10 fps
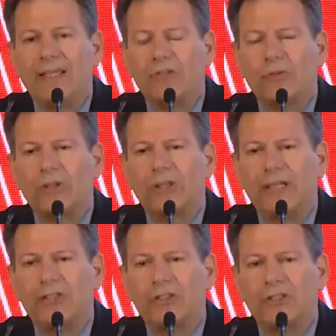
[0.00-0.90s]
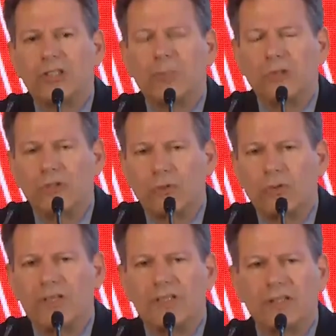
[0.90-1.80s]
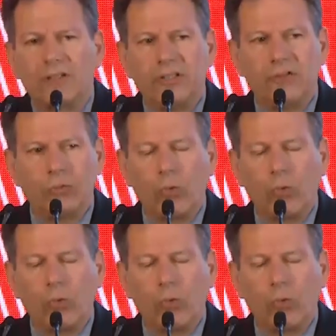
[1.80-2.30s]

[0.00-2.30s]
interrelationship increasingly of